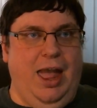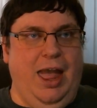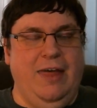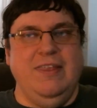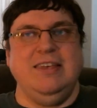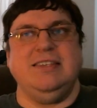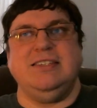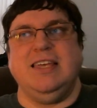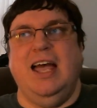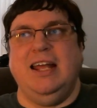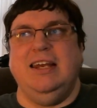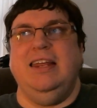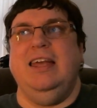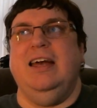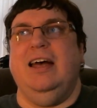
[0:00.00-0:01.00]
And this
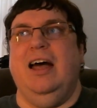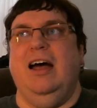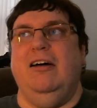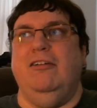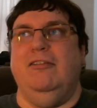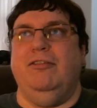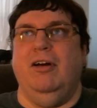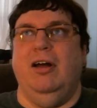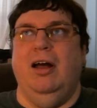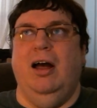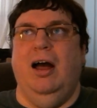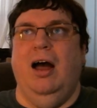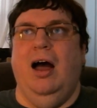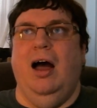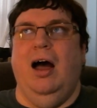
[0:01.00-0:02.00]
idea of
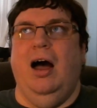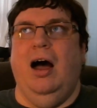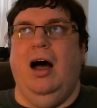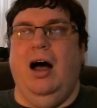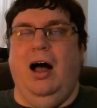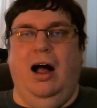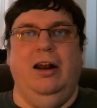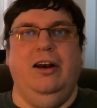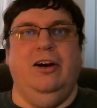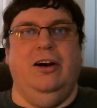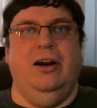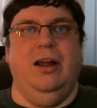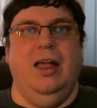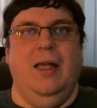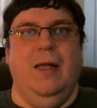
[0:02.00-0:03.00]

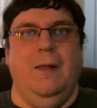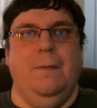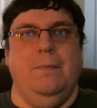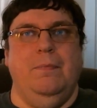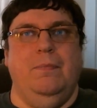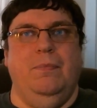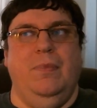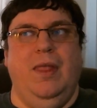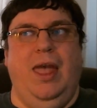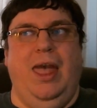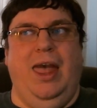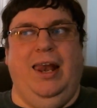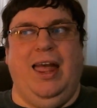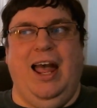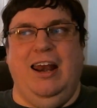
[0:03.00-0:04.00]
honor
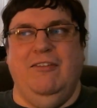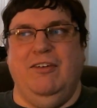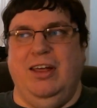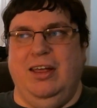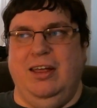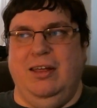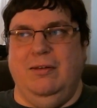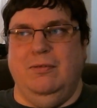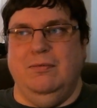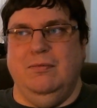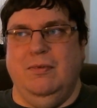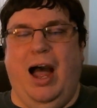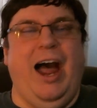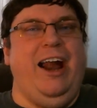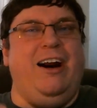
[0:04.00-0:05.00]
and kind of a
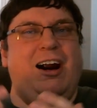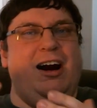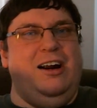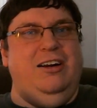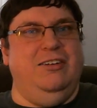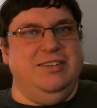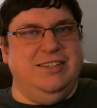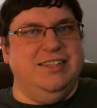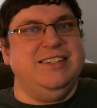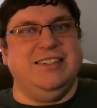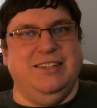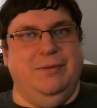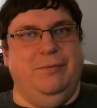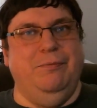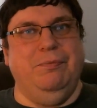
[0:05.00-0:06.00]
hierarchical
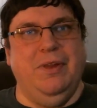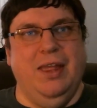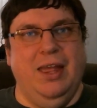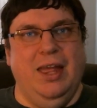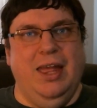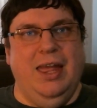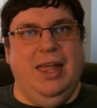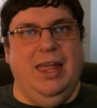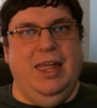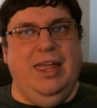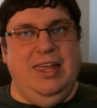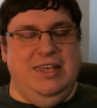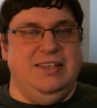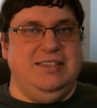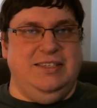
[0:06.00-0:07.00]
system
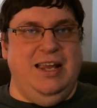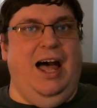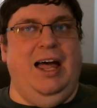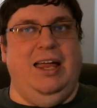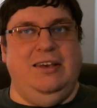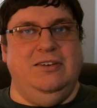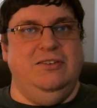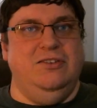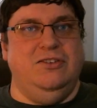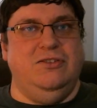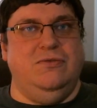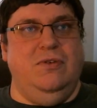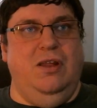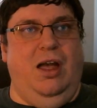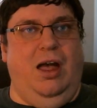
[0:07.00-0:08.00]
is not
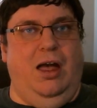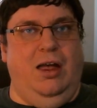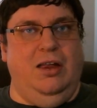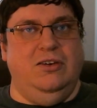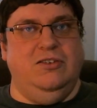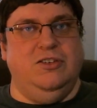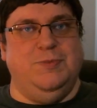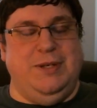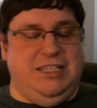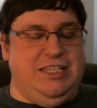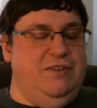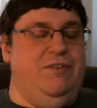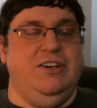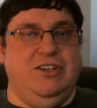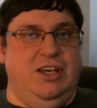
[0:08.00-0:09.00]

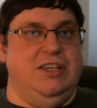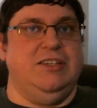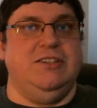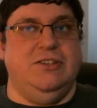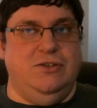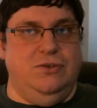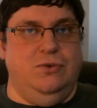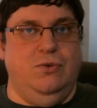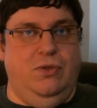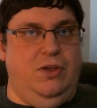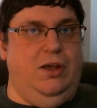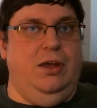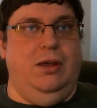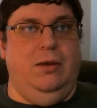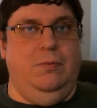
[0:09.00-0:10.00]
specific just to
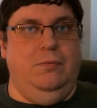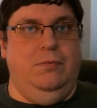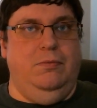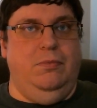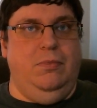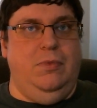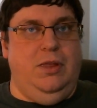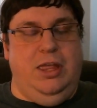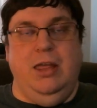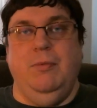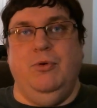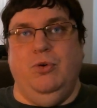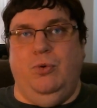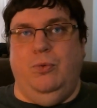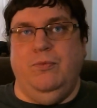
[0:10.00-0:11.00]
the
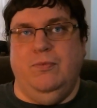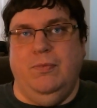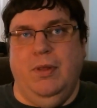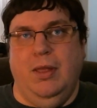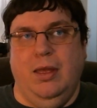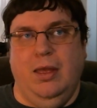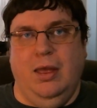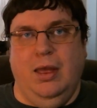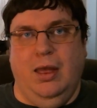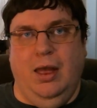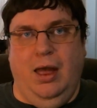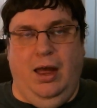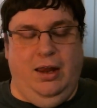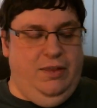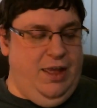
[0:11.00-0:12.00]
Hebrew,
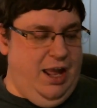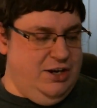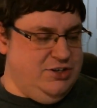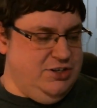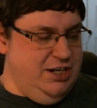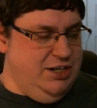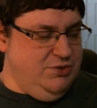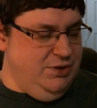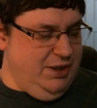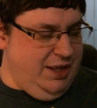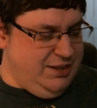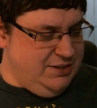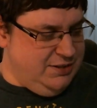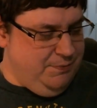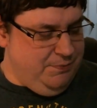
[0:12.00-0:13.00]
the ancient
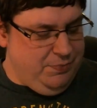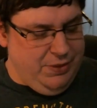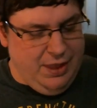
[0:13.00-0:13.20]
Israelites.